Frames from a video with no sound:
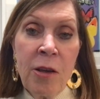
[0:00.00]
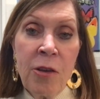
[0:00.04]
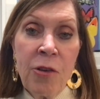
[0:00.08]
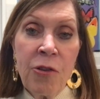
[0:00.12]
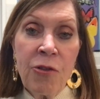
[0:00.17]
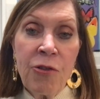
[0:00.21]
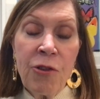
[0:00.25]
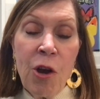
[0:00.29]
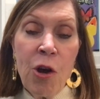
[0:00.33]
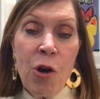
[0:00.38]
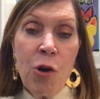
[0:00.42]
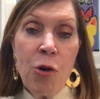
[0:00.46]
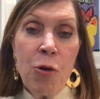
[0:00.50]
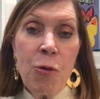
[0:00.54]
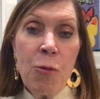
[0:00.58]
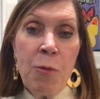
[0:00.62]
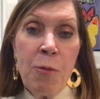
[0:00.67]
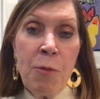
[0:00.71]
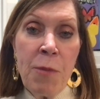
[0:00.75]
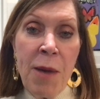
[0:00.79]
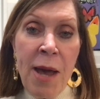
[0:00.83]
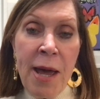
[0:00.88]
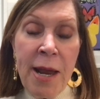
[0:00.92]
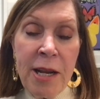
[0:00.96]
So,
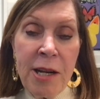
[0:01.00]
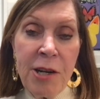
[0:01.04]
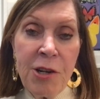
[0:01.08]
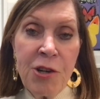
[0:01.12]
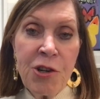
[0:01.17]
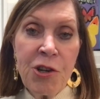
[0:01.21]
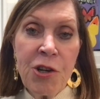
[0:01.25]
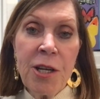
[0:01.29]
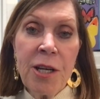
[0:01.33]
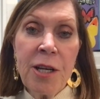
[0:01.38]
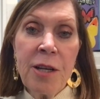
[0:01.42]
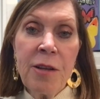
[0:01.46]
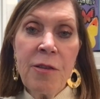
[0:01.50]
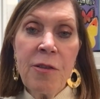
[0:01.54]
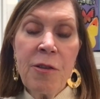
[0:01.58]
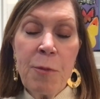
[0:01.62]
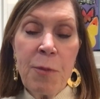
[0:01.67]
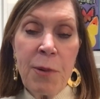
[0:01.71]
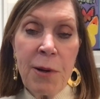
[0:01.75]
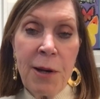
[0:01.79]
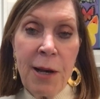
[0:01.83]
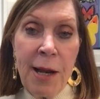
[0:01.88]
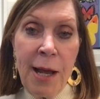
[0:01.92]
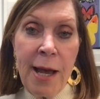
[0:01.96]
managing the
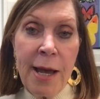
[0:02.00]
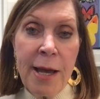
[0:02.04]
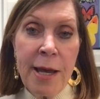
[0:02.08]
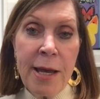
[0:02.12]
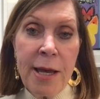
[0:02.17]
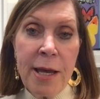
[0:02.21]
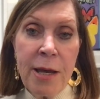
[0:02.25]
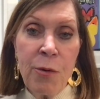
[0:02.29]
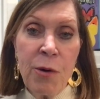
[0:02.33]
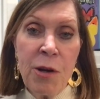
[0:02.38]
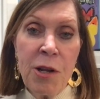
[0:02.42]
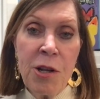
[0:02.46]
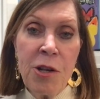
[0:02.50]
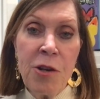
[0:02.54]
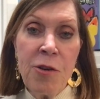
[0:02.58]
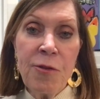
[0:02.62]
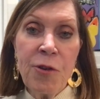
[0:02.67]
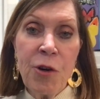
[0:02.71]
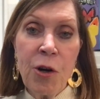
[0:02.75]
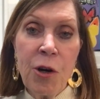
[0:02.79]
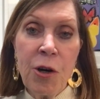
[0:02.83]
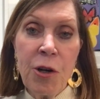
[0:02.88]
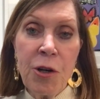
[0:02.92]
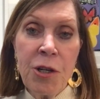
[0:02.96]
play when you've
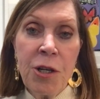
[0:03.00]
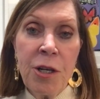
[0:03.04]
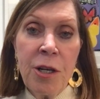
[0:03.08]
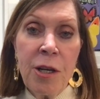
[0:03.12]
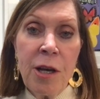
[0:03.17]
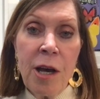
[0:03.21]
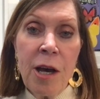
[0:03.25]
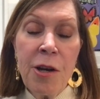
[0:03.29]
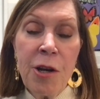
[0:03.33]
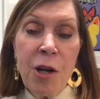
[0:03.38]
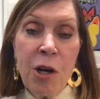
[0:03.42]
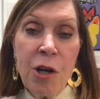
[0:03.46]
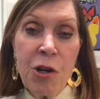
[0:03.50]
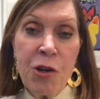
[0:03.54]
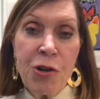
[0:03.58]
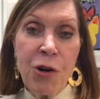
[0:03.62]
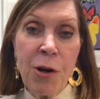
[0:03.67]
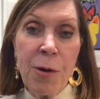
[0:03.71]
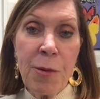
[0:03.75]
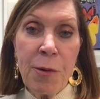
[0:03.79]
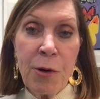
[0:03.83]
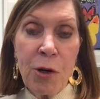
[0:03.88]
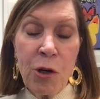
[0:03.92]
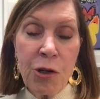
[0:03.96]
got a no
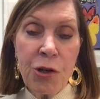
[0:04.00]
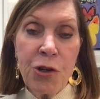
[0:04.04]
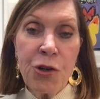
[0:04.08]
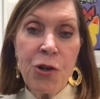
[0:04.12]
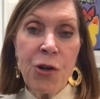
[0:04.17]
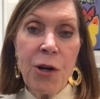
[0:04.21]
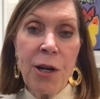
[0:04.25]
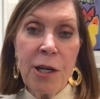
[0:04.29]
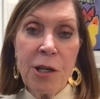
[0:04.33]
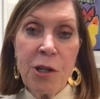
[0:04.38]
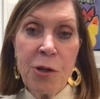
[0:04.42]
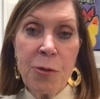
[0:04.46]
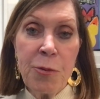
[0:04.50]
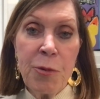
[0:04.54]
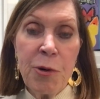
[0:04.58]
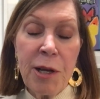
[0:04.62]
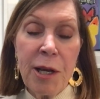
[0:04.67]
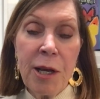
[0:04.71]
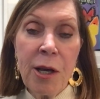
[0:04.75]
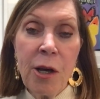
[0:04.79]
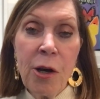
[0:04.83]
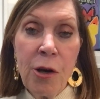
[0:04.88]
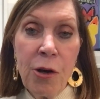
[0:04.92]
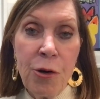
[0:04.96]
trump contract to
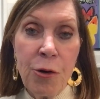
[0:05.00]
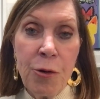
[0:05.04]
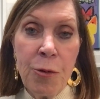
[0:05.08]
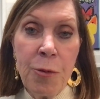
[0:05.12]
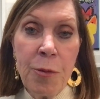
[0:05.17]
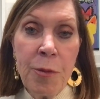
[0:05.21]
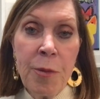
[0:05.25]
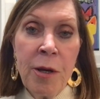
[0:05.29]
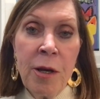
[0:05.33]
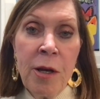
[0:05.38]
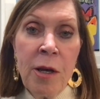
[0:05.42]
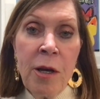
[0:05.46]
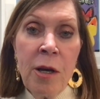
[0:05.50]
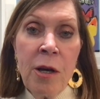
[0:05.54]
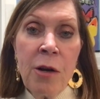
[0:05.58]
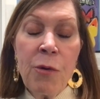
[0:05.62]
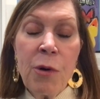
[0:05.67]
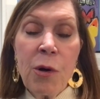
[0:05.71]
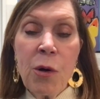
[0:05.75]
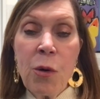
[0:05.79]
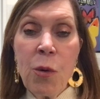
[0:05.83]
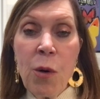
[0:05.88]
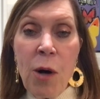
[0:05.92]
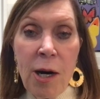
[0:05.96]
bring home
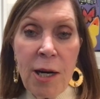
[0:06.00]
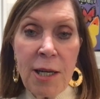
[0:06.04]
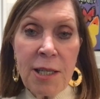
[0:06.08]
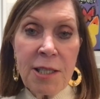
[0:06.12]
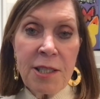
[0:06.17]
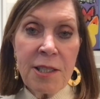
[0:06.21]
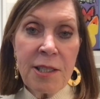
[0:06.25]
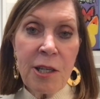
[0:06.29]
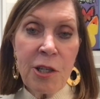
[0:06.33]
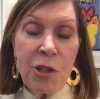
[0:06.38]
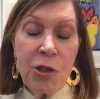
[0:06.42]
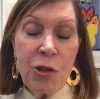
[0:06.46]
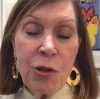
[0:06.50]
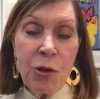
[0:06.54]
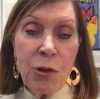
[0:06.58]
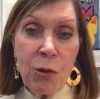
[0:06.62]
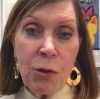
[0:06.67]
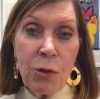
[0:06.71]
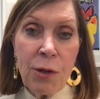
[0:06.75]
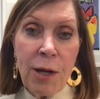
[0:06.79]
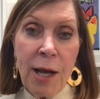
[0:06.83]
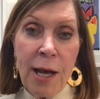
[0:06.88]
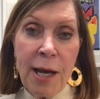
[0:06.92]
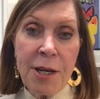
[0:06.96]
requires that you
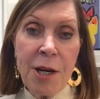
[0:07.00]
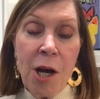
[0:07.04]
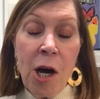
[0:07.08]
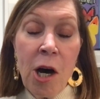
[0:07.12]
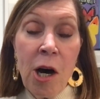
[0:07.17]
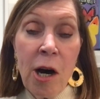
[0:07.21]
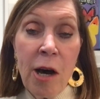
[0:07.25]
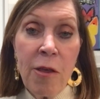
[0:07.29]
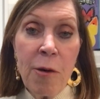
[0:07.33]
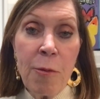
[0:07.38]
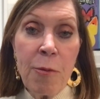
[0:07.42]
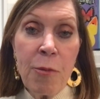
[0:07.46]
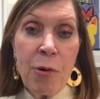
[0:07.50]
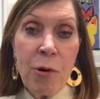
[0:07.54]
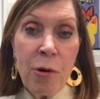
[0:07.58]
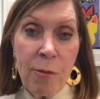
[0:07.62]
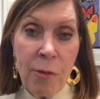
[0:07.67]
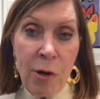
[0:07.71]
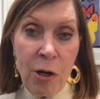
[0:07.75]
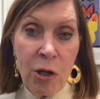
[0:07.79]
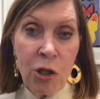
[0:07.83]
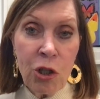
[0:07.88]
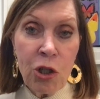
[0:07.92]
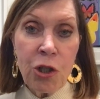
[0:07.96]
look at either
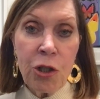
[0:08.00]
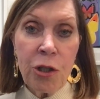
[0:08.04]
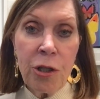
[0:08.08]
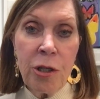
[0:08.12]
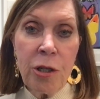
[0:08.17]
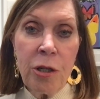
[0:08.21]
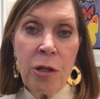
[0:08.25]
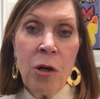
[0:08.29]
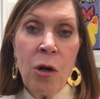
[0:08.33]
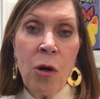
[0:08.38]
promotion